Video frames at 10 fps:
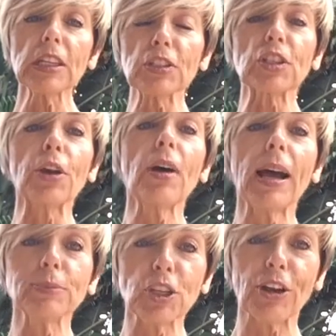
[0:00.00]
So
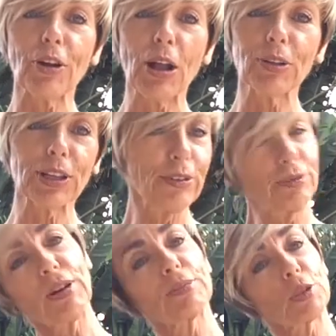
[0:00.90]
I'm Cheryl Alker
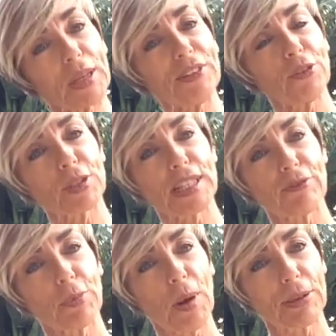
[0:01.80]
from
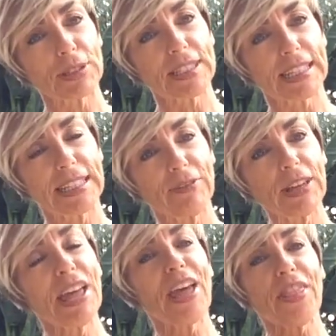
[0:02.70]
24/7 Wellness and Living.